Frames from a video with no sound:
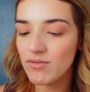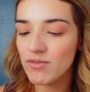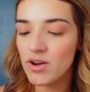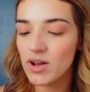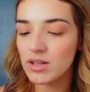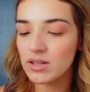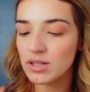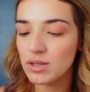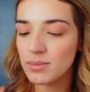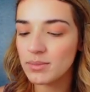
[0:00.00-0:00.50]

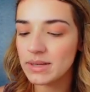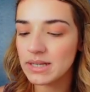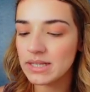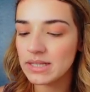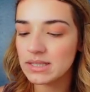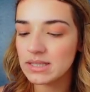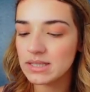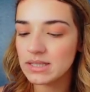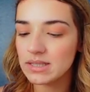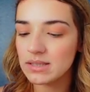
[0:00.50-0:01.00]

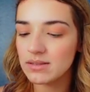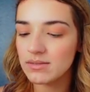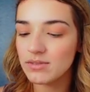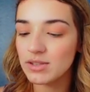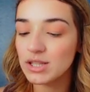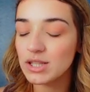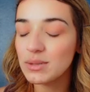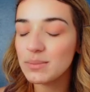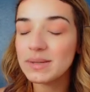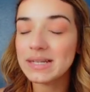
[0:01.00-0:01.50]

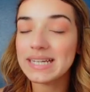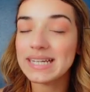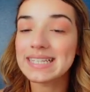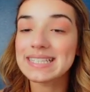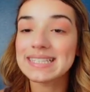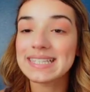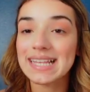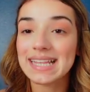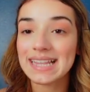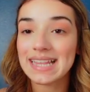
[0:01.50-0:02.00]

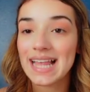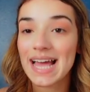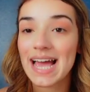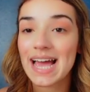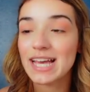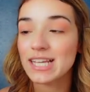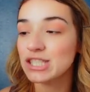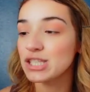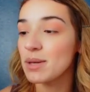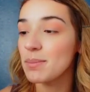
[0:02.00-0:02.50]
Voluminous
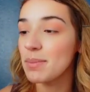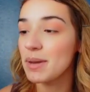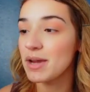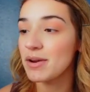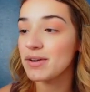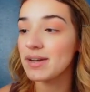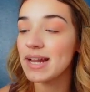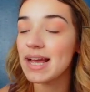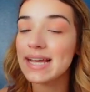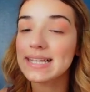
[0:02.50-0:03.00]
Lash
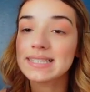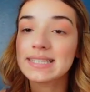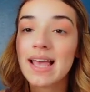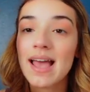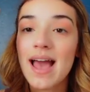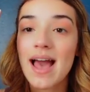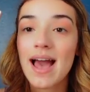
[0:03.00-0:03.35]
Paradise.